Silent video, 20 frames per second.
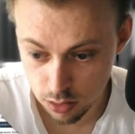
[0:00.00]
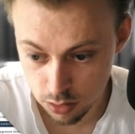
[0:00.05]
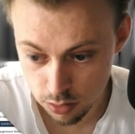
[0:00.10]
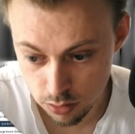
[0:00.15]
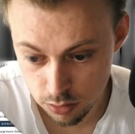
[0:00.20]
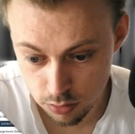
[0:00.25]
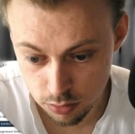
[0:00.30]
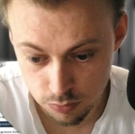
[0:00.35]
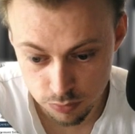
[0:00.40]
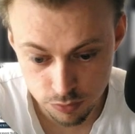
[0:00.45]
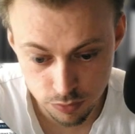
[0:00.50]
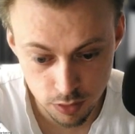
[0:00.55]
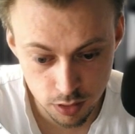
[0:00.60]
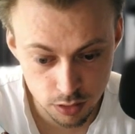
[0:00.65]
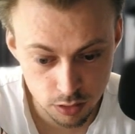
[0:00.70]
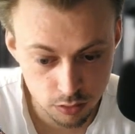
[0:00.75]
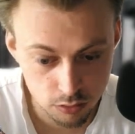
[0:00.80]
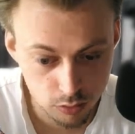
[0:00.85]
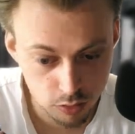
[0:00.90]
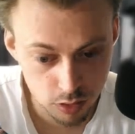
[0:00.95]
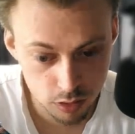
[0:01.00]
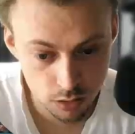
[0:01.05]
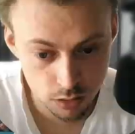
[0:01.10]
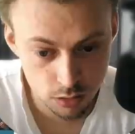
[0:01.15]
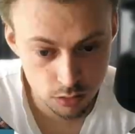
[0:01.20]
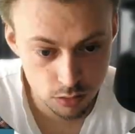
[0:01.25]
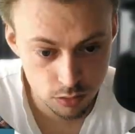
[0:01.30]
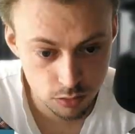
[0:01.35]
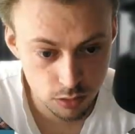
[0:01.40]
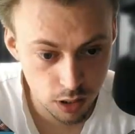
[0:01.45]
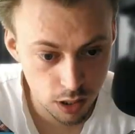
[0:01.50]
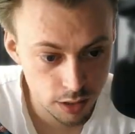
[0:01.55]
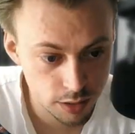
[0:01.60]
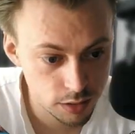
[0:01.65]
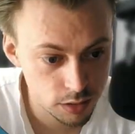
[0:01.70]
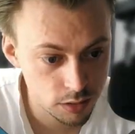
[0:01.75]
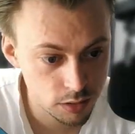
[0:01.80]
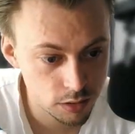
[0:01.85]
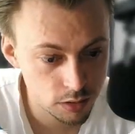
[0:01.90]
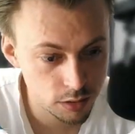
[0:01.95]
You'll find one you
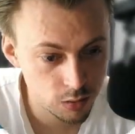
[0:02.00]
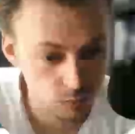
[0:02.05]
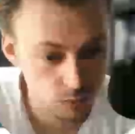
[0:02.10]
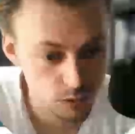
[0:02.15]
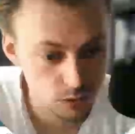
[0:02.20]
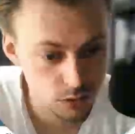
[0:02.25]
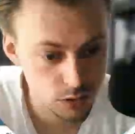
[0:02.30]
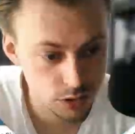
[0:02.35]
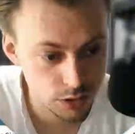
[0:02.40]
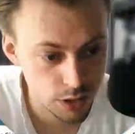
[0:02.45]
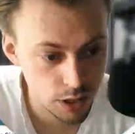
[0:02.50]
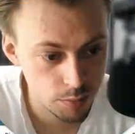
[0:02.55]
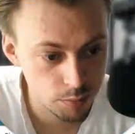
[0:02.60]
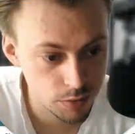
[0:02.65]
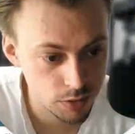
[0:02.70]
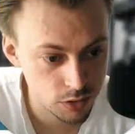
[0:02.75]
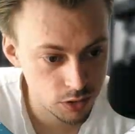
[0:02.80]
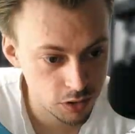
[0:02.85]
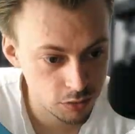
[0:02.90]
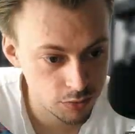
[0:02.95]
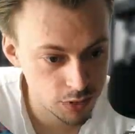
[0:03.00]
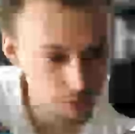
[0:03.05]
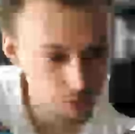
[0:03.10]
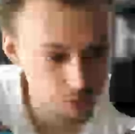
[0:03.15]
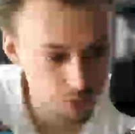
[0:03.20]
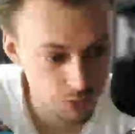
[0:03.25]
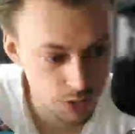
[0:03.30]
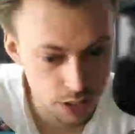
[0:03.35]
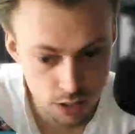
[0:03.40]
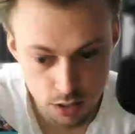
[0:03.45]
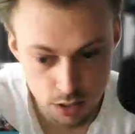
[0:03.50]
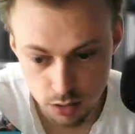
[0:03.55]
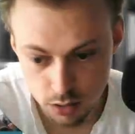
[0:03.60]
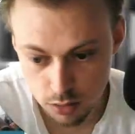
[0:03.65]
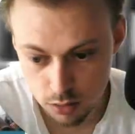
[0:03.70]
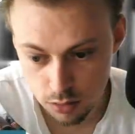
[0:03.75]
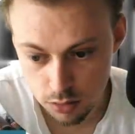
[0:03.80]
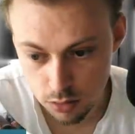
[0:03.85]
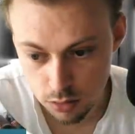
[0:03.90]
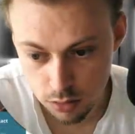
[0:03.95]
like, which happens to be free.
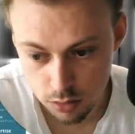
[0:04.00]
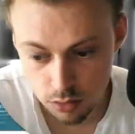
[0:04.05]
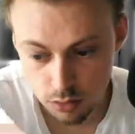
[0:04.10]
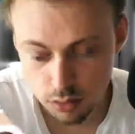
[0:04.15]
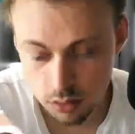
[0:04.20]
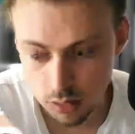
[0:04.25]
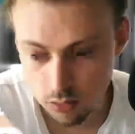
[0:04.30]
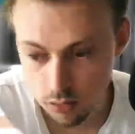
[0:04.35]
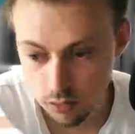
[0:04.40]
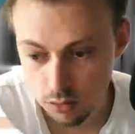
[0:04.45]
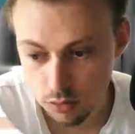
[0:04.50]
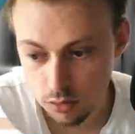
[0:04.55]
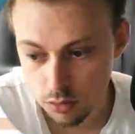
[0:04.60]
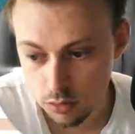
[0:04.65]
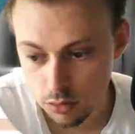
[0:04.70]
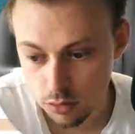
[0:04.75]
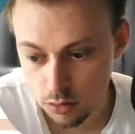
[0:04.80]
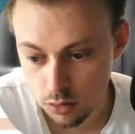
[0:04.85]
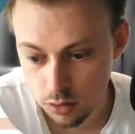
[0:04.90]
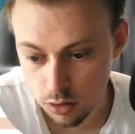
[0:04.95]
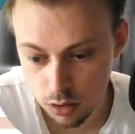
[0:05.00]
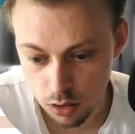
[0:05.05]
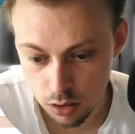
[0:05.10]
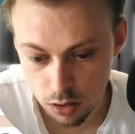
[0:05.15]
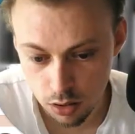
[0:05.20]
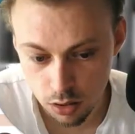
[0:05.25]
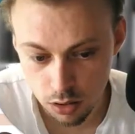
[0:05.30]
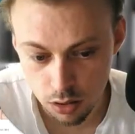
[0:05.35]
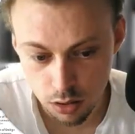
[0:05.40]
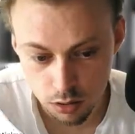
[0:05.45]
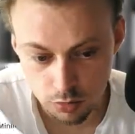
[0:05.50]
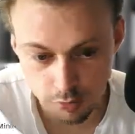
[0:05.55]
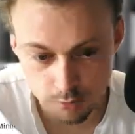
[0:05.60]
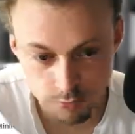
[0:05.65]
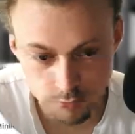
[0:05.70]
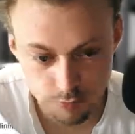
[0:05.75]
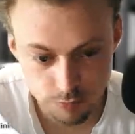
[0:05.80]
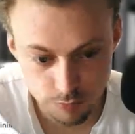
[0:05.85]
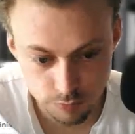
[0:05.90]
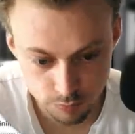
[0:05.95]

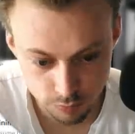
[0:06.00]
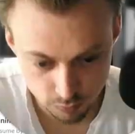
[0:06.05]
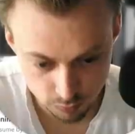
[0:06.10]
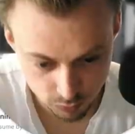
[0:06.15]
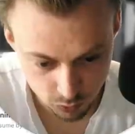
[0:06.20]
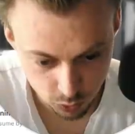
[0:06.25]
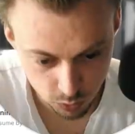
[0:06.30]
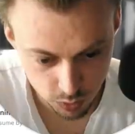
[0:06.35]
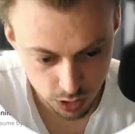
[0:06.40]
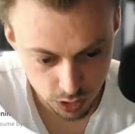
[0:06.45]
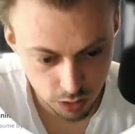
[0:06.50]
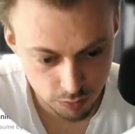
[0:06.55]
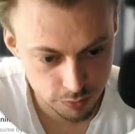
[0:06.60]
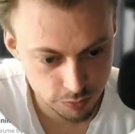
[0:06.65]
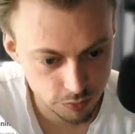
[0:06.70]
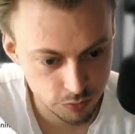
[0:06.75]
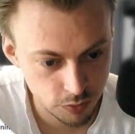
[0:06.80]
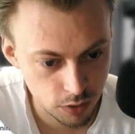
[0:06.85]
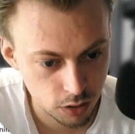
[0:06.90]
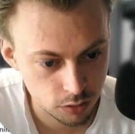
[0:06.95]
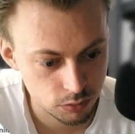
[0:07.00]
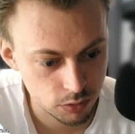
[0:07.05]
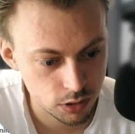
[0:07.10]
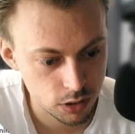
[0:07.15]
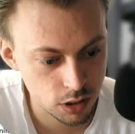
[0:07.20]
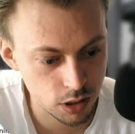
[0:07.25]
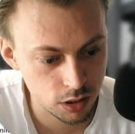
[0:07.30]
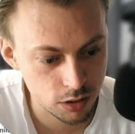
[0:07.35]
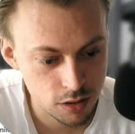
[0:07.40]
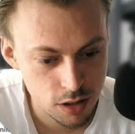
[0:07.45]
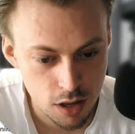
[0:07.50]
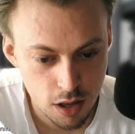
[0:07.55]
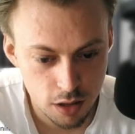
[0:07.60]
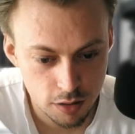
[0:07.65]
We haven't found one yet.